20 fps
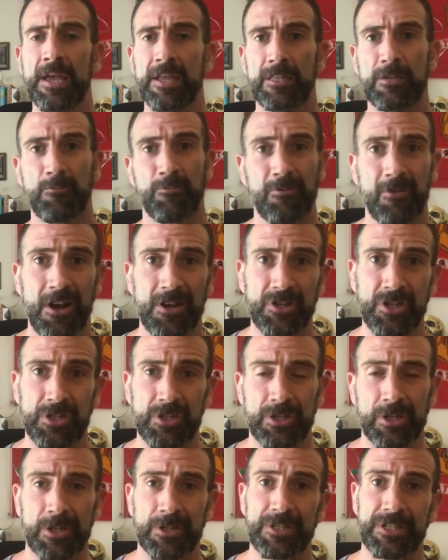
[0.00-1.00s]
Depression
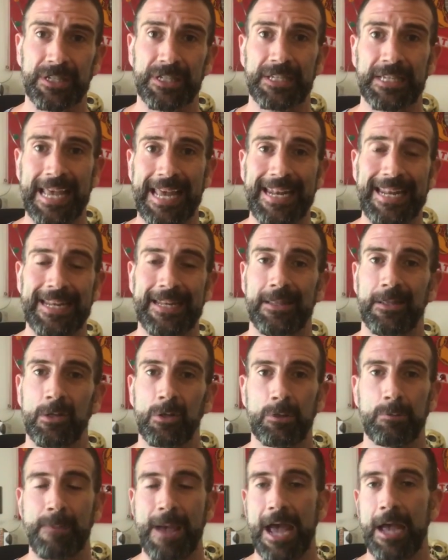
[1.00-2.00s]
starts to set in
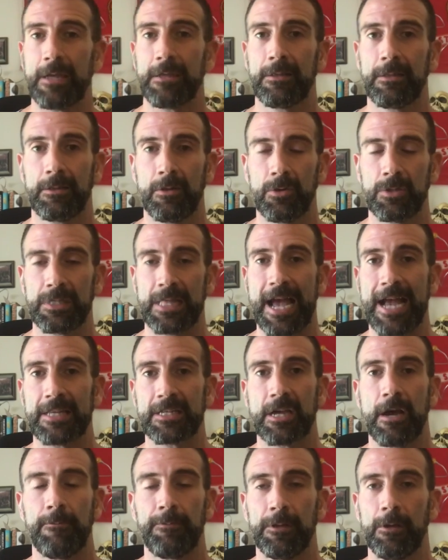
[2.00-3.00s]
those
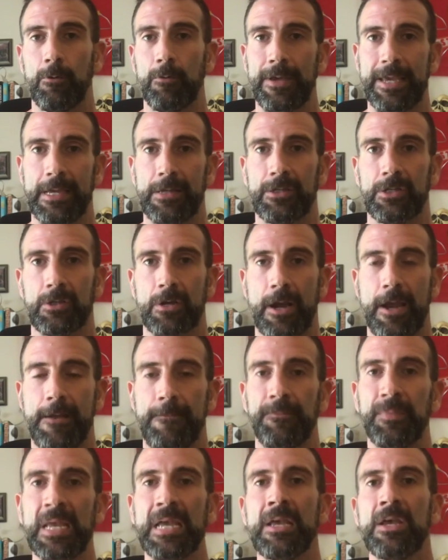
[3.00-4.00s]
last couple of weeks, right?